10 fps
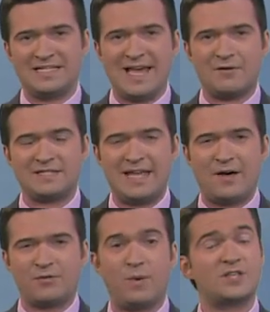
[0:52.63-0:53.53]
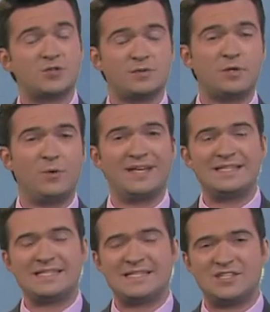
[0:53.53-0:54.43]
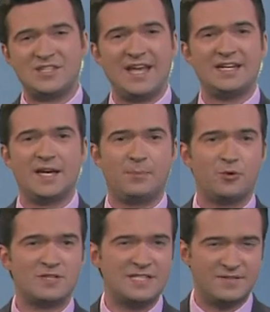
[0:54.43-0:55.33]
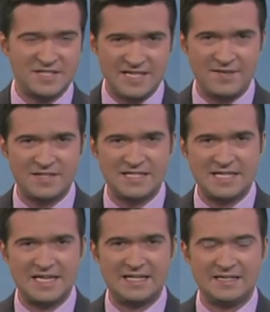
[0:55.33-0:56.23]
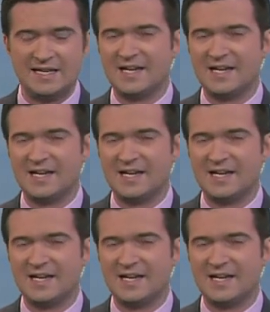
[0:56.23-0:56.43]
South-southwesterly winds sustained upwards of 17.